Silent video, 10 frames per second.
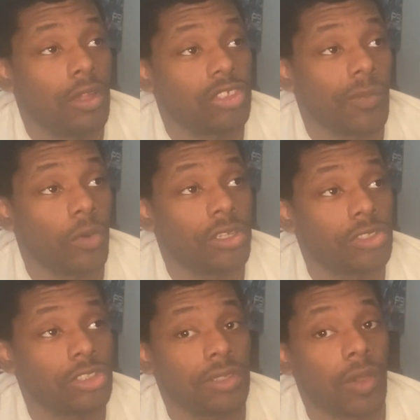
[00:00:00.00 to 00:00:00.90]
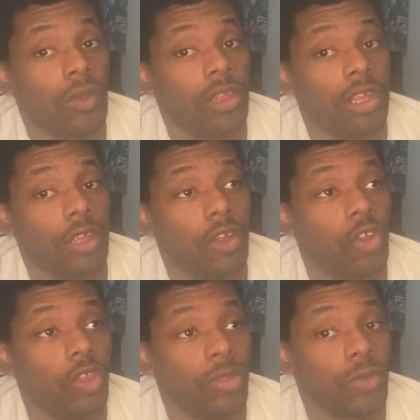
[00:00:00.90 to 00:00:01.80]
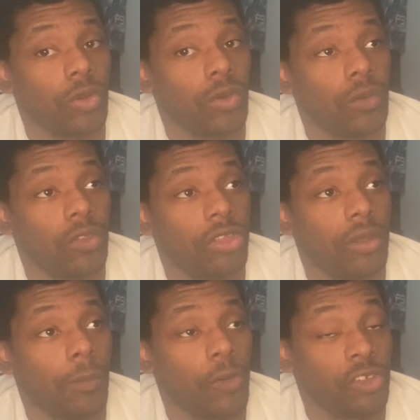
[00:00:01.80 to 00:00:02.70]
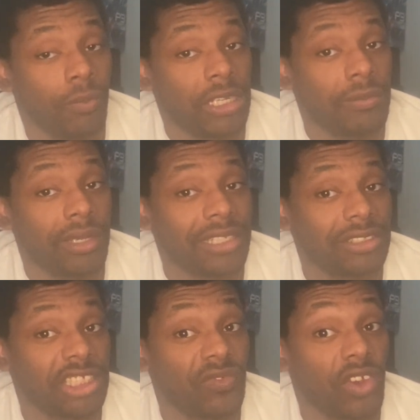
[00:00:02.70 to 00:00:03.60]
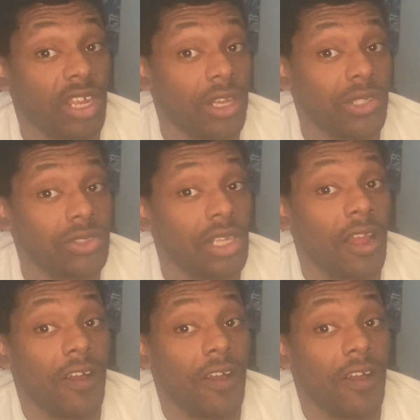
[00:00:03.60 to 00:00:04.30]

So I'm going to slowly go through the Midnight Suns videos,